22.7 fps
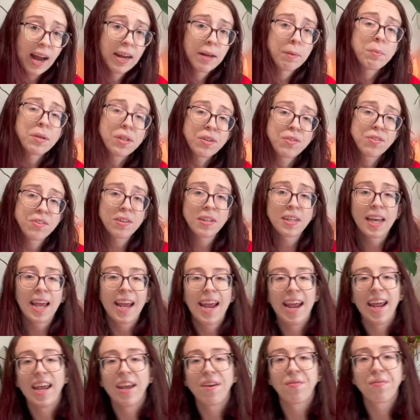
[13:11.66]
using
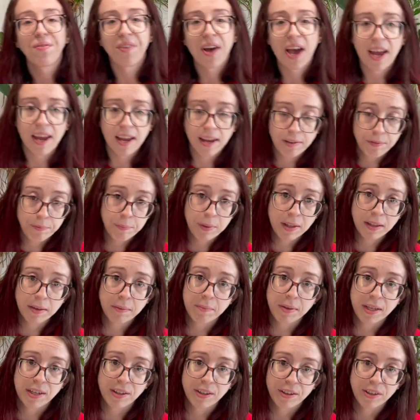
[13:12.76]
a
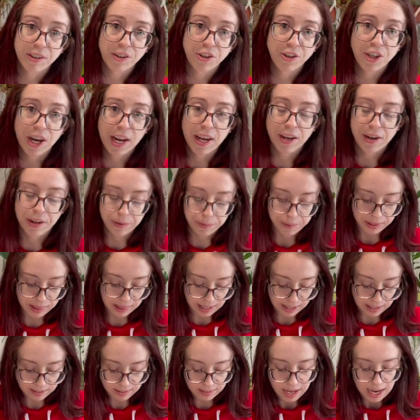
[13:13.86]
5mm crochet hook with
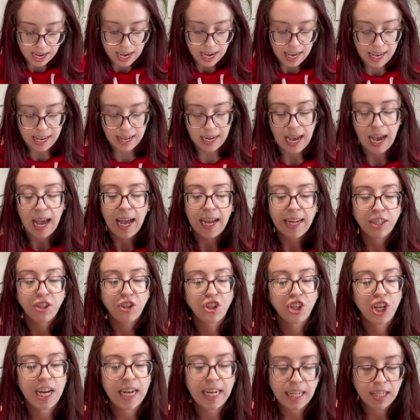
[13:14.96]
this, and I
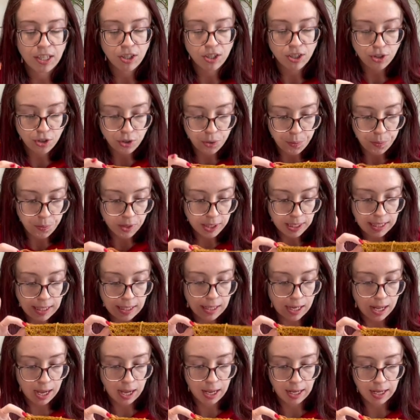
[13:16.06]
chained
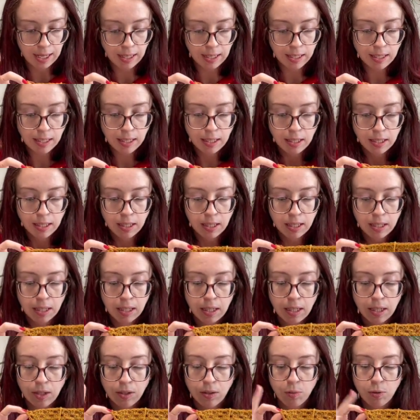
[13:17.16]
29,
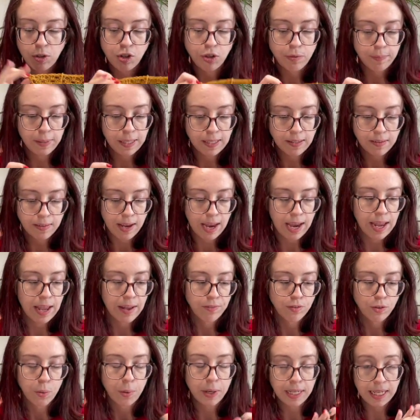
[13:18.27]
which means I have
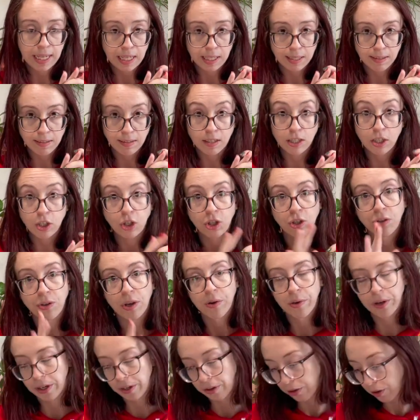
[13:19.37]
28 stitches
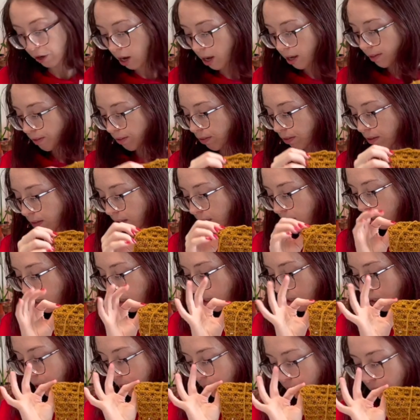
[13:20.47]
going across
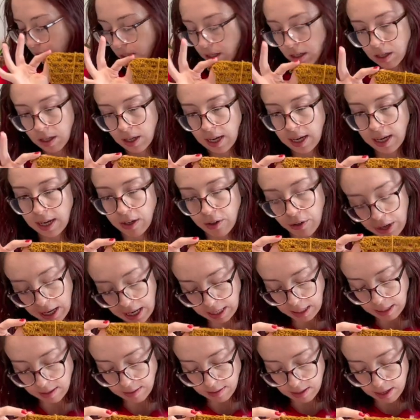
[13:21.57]
in a
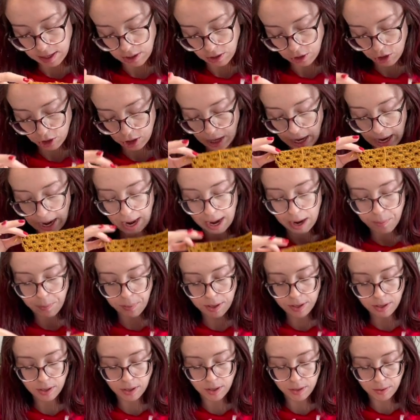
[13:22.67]
granny stitch. I
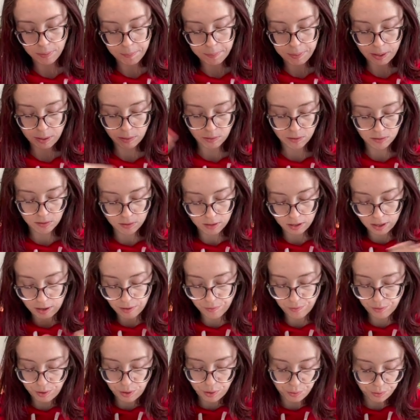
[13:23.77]
will post a
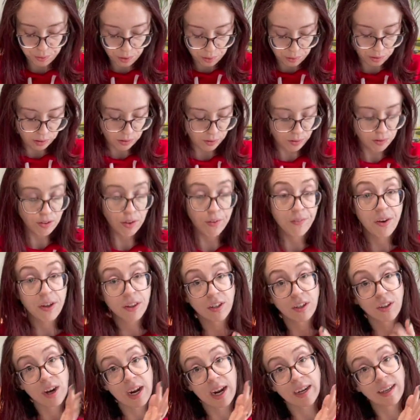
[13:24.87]
few photos of other
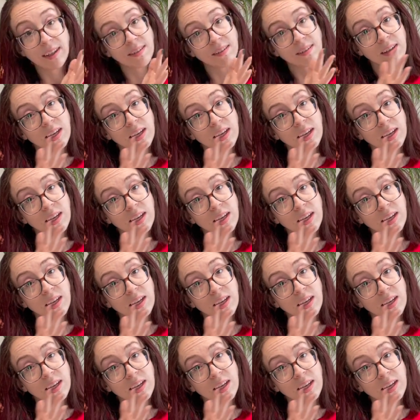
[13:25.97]
granny